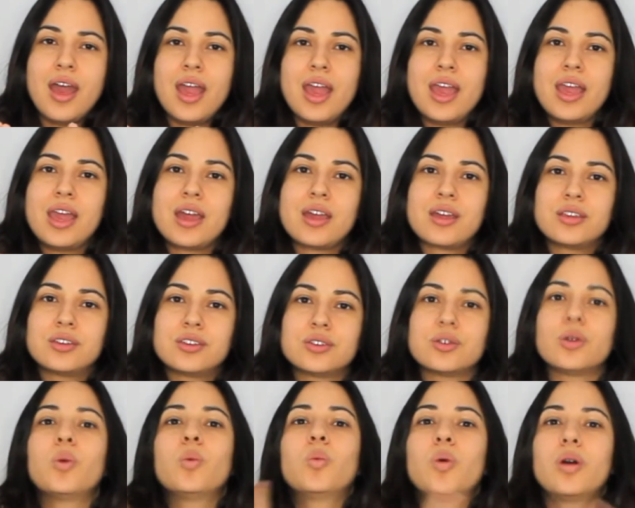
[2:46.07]
And
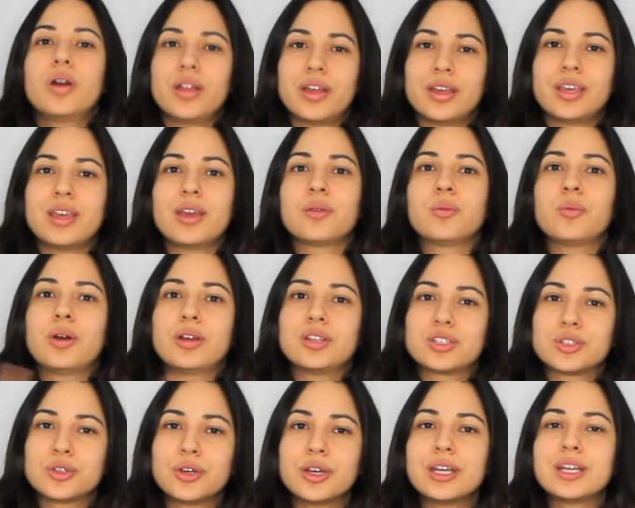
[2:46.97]
what
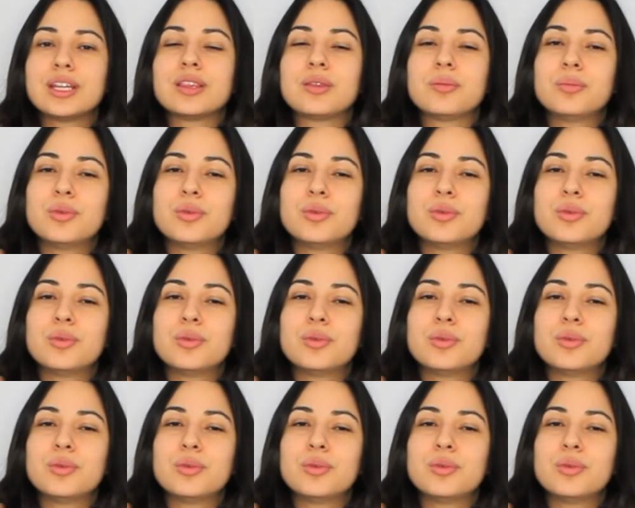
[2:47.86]
created the